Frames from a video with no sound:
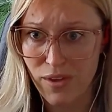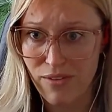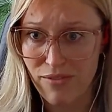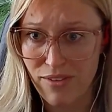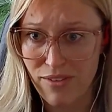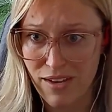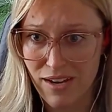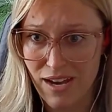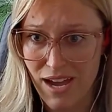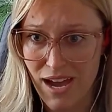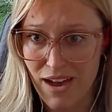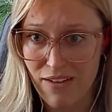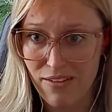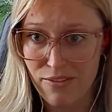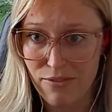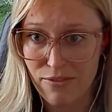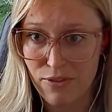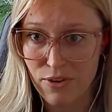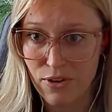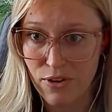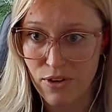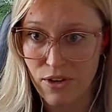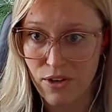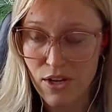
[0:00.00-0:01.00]
even had
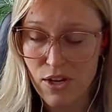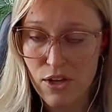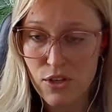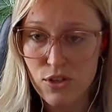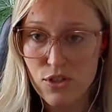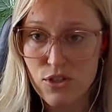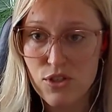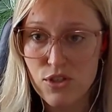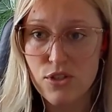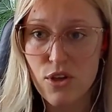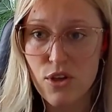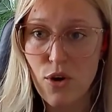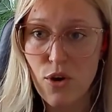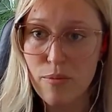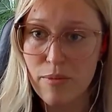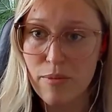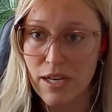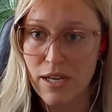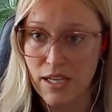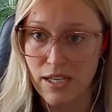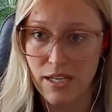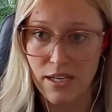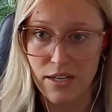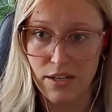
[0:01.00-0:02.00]
it for so
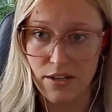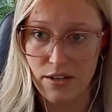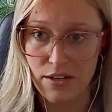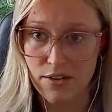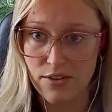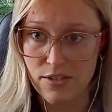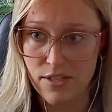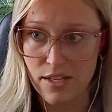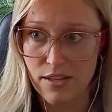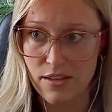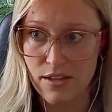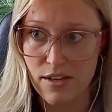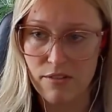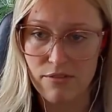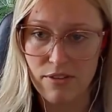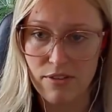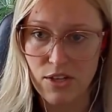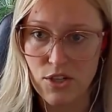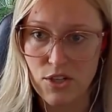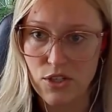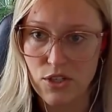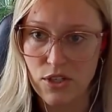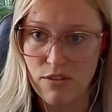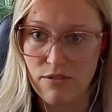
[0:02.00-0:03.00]
many years and then
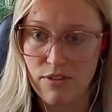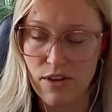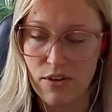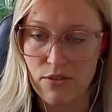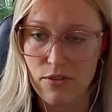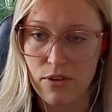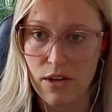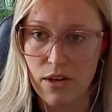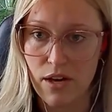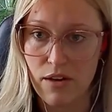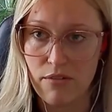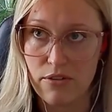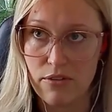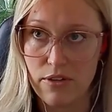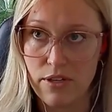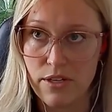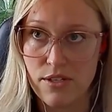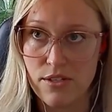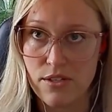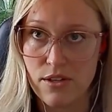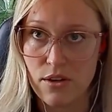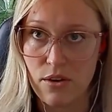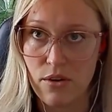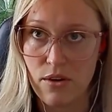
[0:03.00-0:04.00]
eventually found
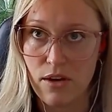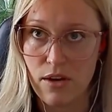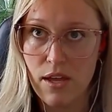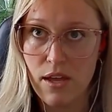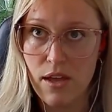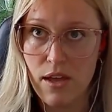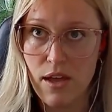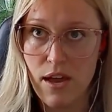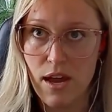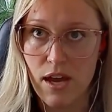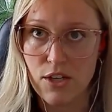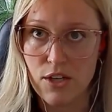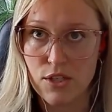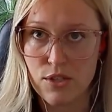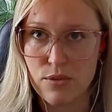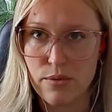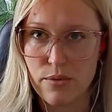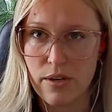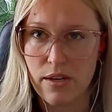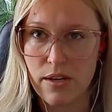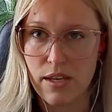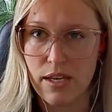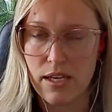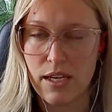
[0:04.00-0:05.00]
recovery. So I just
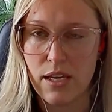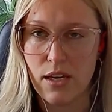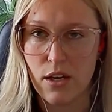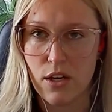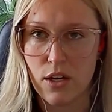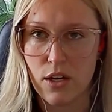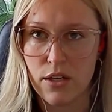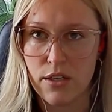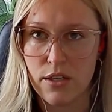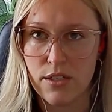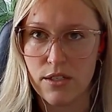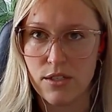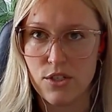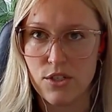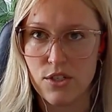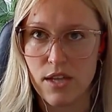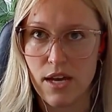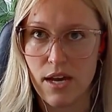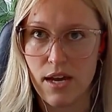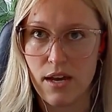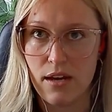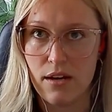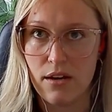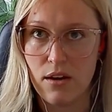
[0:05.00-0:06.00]
want to, like, encourage
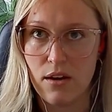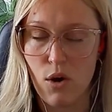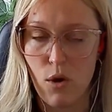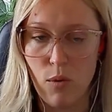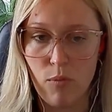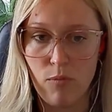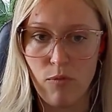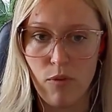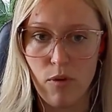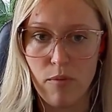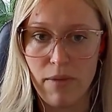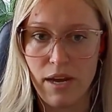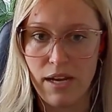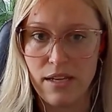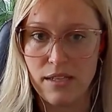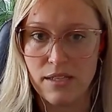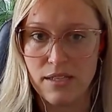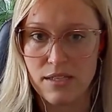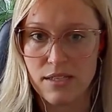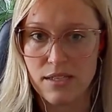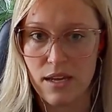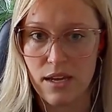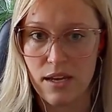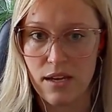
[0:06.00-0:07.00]
that hopeful
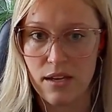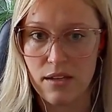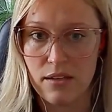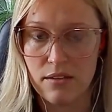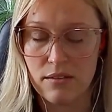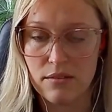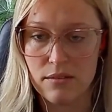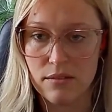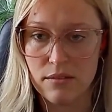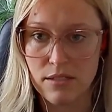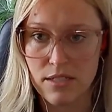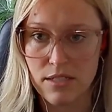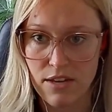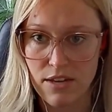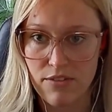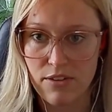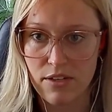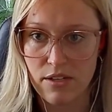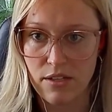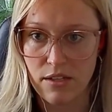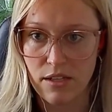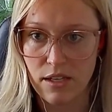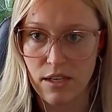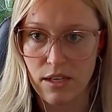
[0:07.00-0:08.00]
mindset,
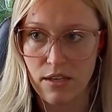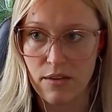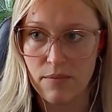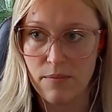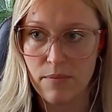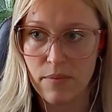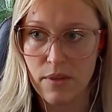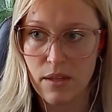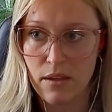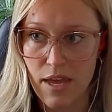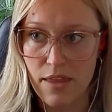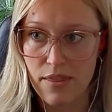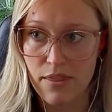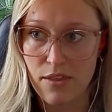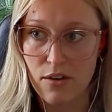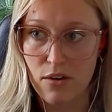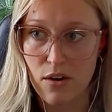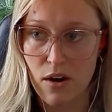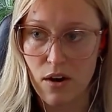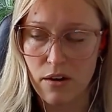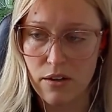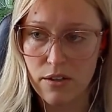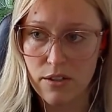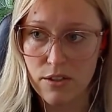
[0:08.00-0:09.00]
definitely. And
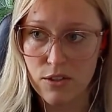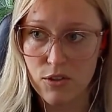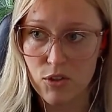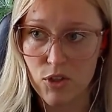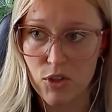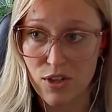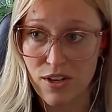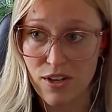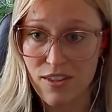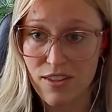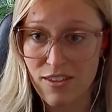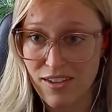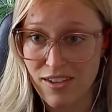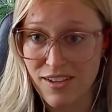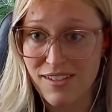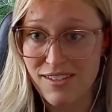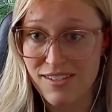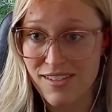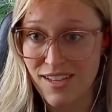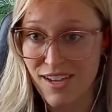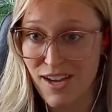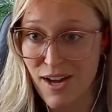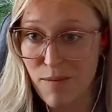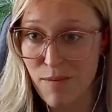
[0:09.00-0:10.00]
there are good
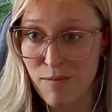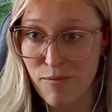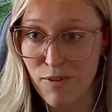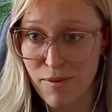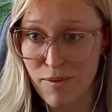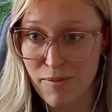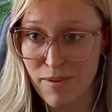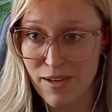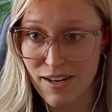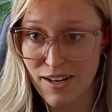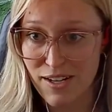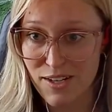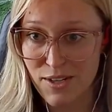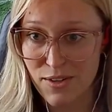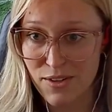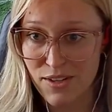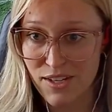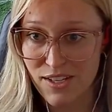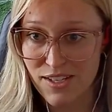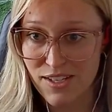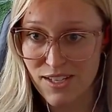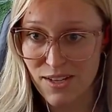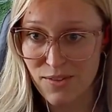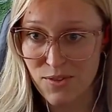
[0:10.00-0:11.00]
things that come from it. I know
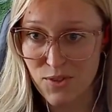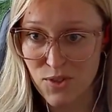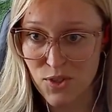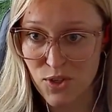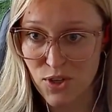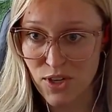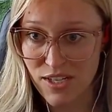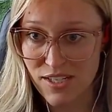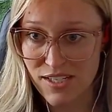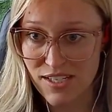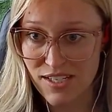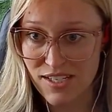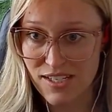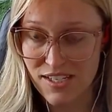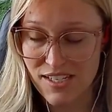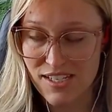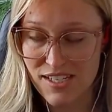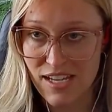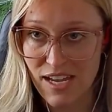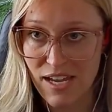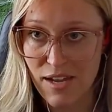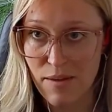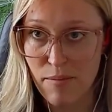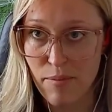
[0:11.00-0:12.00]
that sounds crazy to
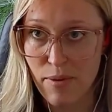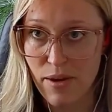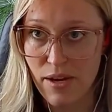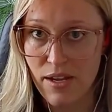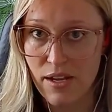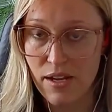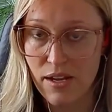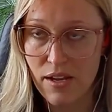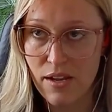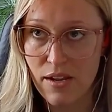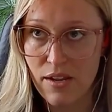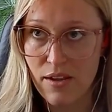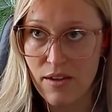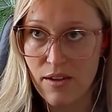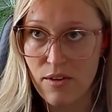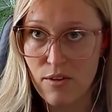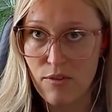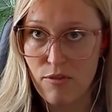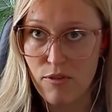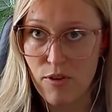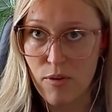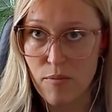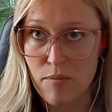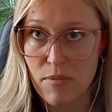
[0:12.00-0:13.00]
say, but
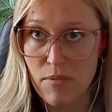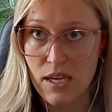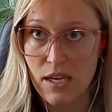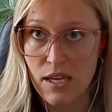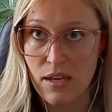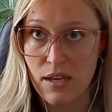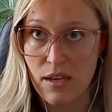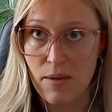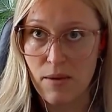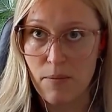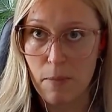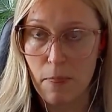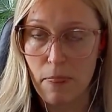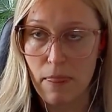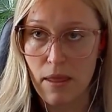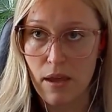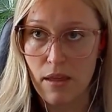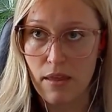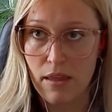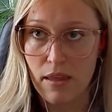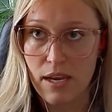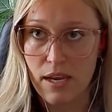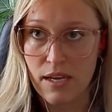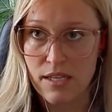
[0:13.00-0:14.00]
for me,
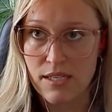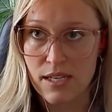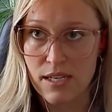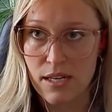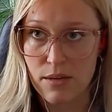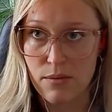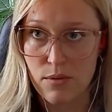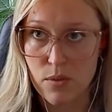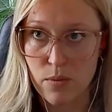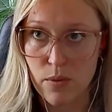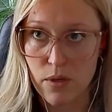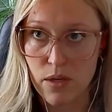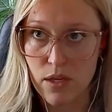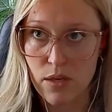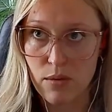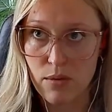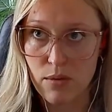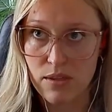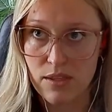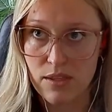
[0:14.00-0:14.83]
like I said, I was working